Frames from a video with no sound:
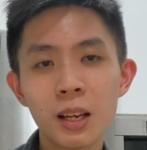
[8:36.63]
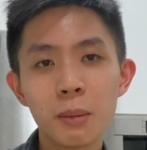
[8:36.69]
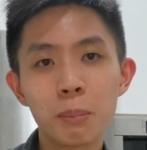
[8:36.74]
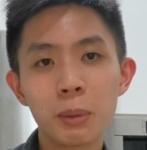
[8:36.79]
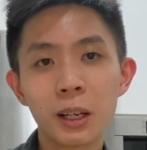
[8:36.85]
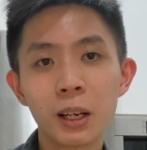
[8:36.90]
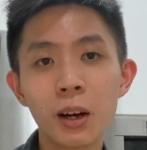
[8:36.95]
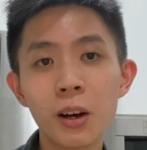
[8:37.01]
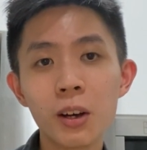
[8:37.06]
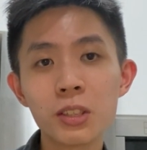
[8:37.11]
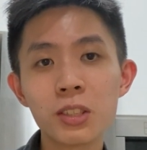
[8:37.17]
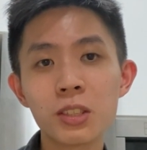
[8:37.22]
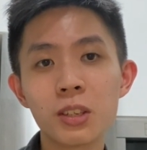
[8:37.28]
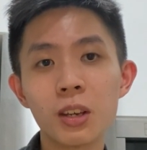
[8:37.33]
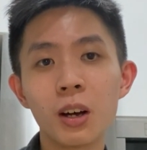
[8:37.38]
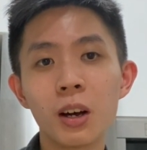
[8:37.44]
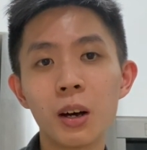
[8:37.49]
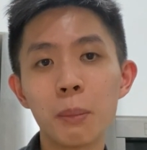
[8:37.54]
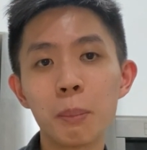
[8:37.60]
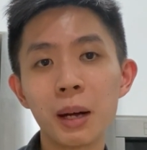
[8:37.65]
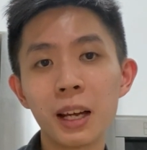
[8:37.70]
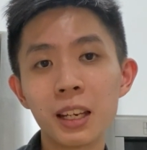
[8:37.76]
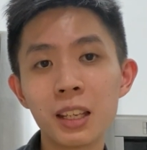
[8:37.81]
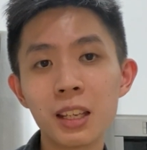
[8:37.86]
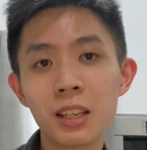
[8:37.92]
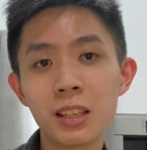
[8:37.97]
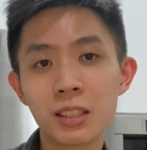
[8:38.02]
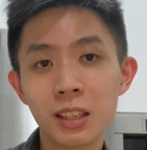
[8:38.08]
because your
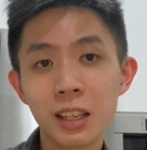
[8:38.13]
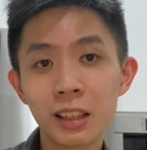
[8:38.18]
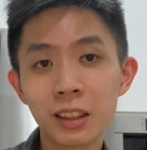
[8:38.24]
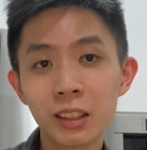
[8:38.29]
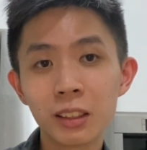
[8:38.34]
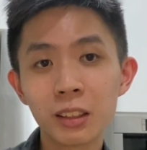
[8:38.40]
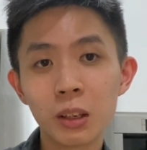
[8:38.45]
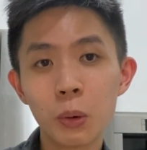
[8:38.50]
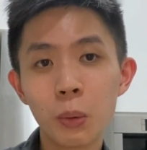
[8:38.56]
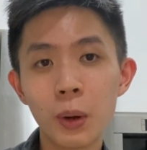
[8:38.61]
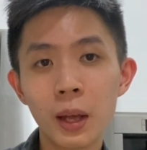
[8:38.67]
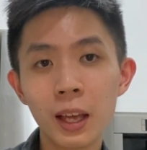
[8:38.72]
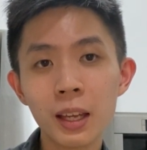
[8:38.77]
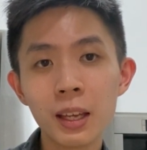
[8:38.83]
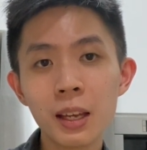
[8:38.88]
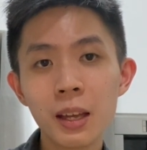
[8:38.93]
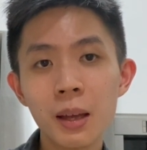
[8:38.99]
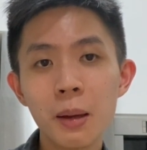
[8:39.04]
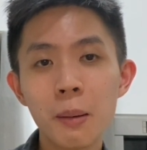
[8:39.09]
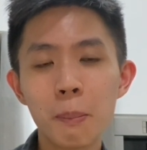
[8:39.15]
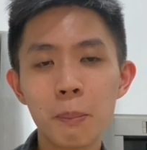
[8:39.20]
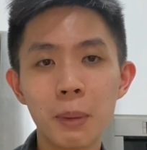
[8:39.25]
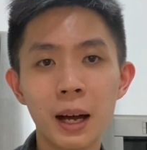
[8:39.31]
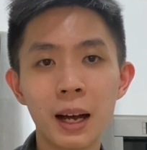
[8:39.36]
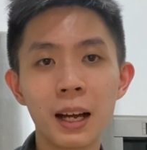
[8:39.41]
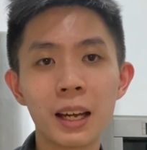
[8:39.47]
money is eaten away by